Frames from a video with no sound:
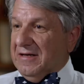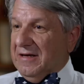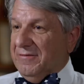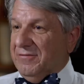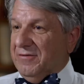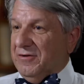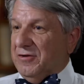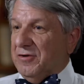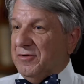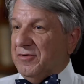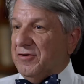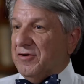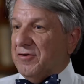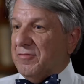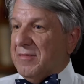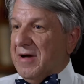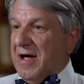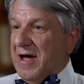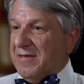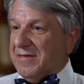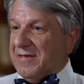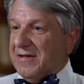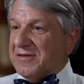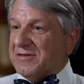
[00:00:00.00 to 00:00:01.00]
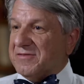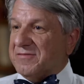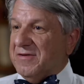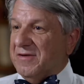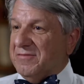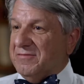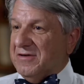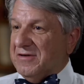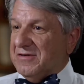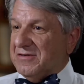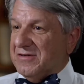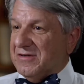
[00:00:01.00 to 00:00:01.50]
And if you do your math, that's
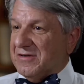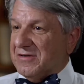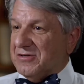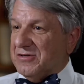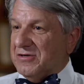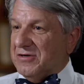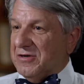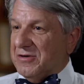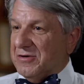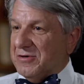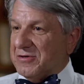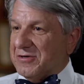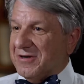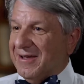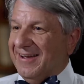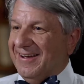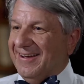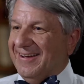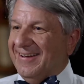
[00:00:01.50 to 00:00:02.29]
fifty-six years.